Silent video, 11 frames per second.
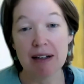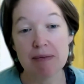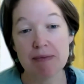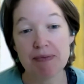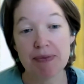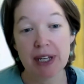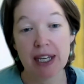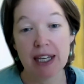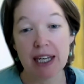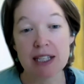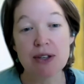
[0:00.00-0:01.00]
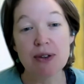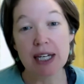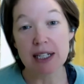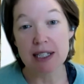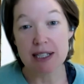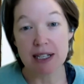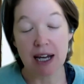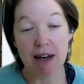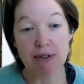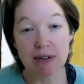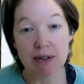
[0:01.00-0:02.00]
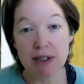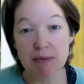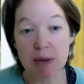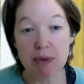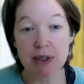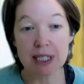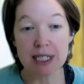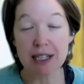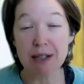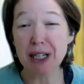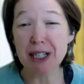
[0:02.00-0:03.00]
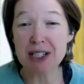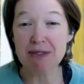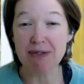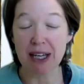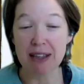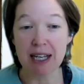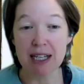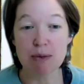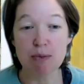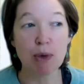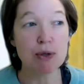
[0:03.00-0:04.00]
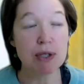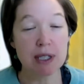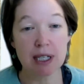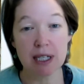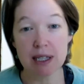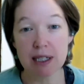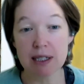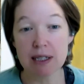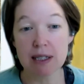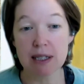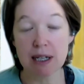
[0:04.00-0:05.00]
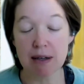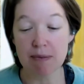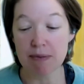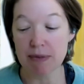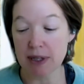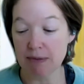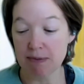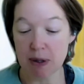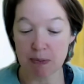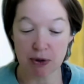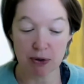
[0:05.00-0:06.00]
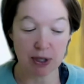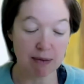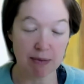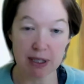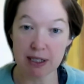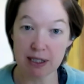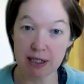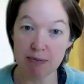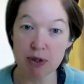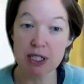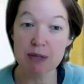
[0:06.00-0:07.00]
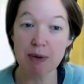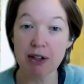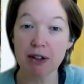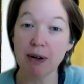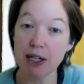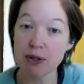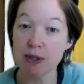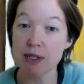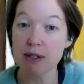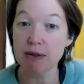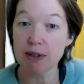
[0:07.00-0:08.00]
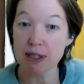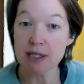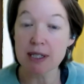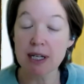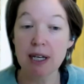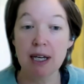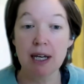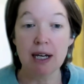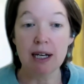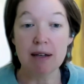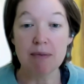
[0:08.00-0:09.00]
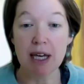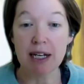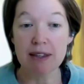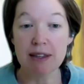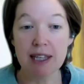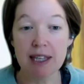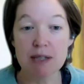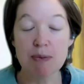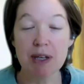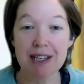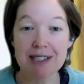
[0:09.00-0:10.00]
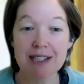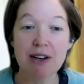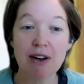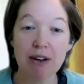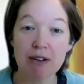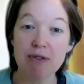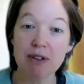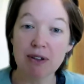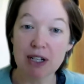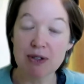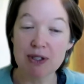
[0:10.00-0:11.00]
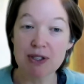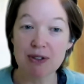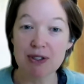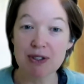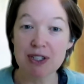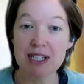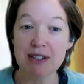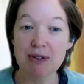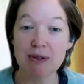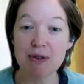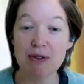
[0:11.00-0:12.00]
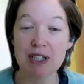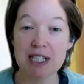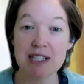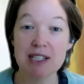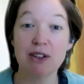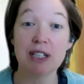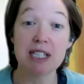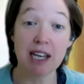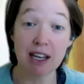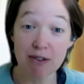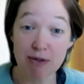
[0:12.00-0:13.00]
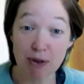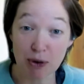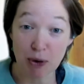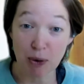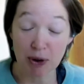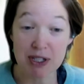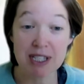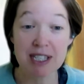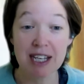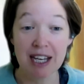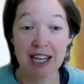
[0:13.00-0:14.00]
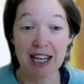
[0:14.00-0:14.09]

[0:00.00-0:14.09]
And so that is an avenue that people can take. We actually find that's mostly that the people who come and participate are graduate students. And I think that's because it's hard for graduate students to necessarily take a full course